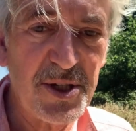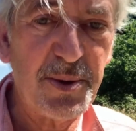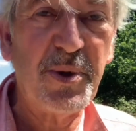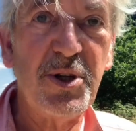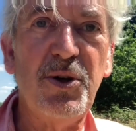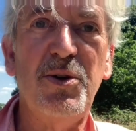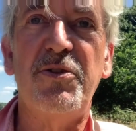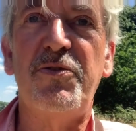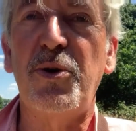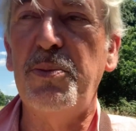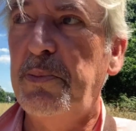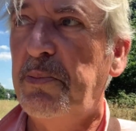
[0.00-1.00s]
up in
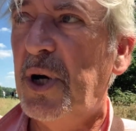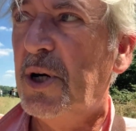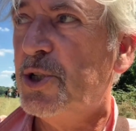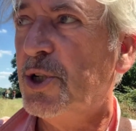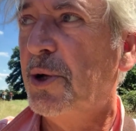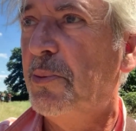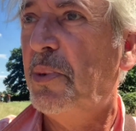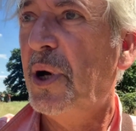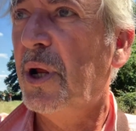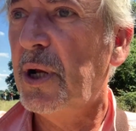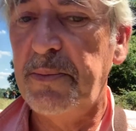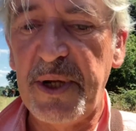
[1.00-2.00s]
uniform and march on
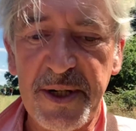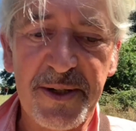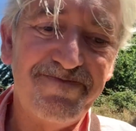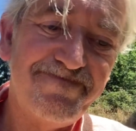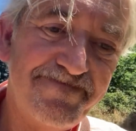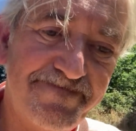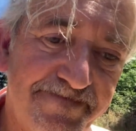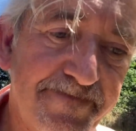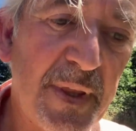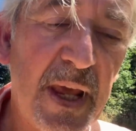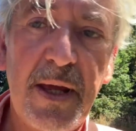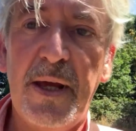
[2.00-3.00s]
Parliament?
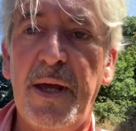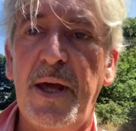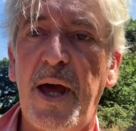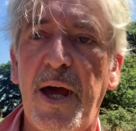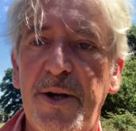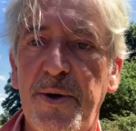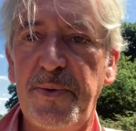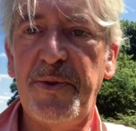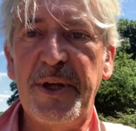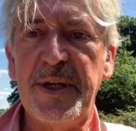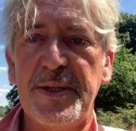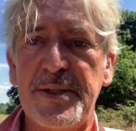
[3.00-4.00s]
I don't
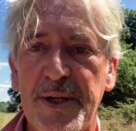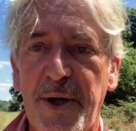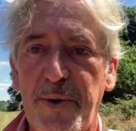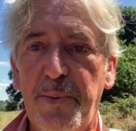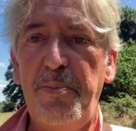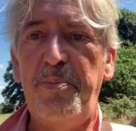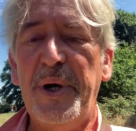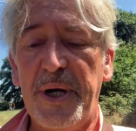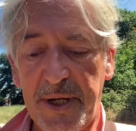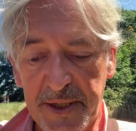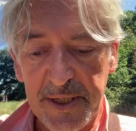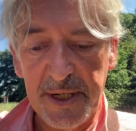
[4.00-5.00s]
think so,
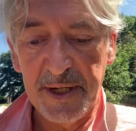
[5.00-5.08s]
but